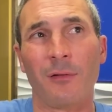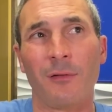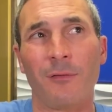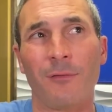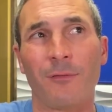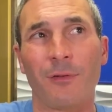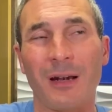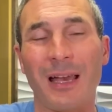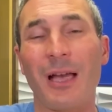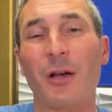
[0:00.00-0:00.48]

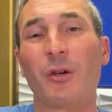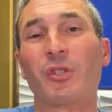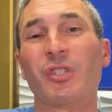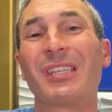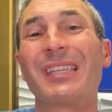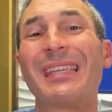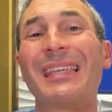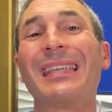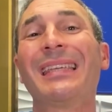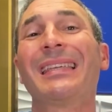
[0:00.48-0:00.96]
for how
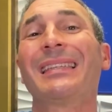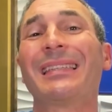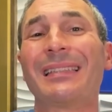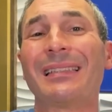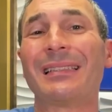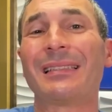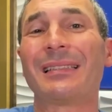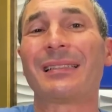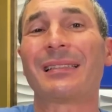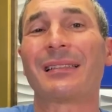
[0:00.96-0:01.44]
she
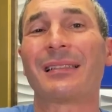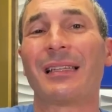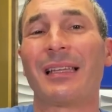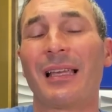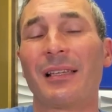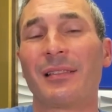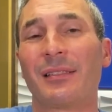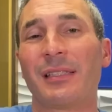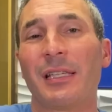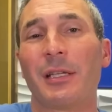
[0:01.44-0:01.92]
is, and
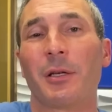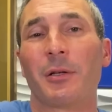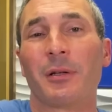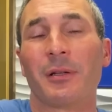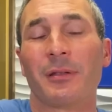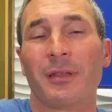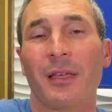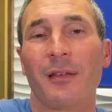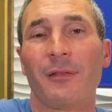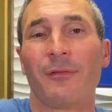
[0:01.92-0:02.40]
I see her
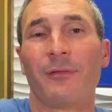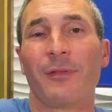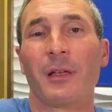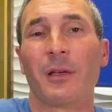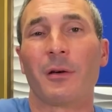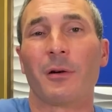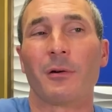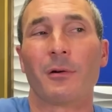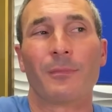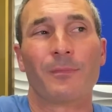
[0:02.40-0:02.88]
at that
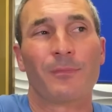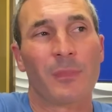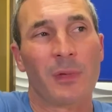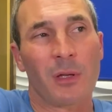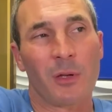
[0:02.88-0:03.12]
veil,